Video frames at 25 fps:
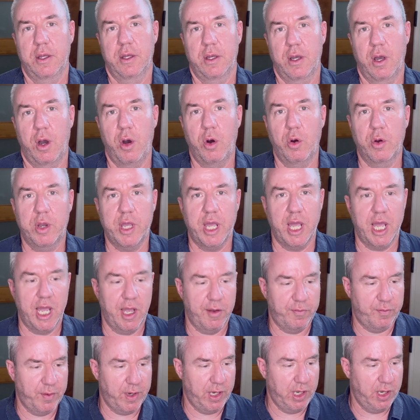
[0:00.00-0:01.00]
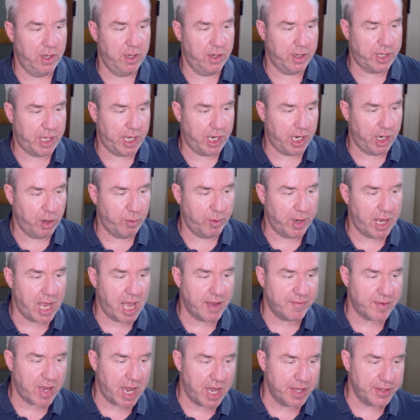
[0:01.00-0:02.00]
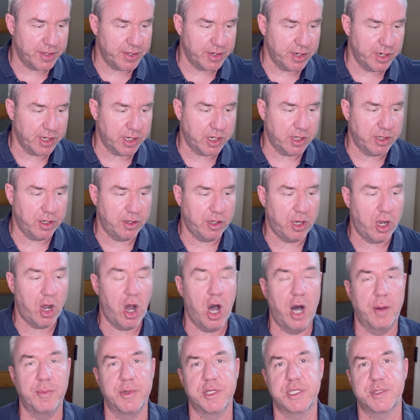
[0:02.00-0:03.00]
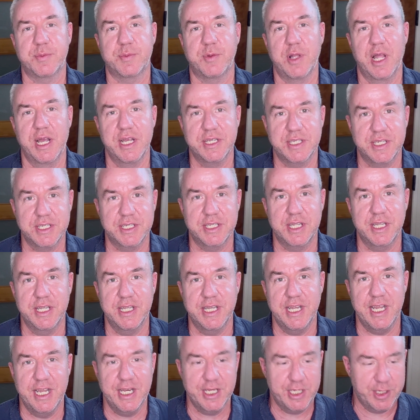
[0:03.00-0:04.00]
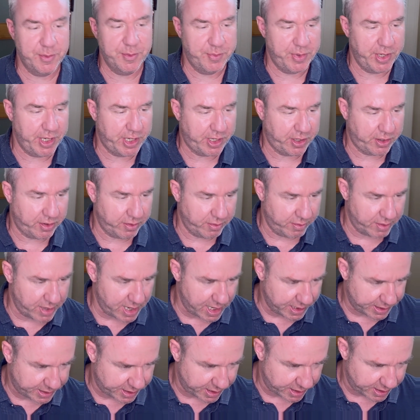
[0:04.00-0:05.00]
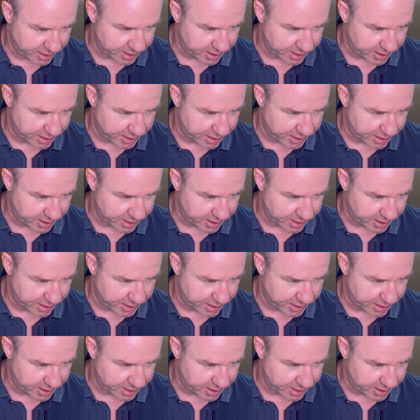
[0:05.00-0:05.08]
Okay, if we look here, we have other comma splices that need to be corrected.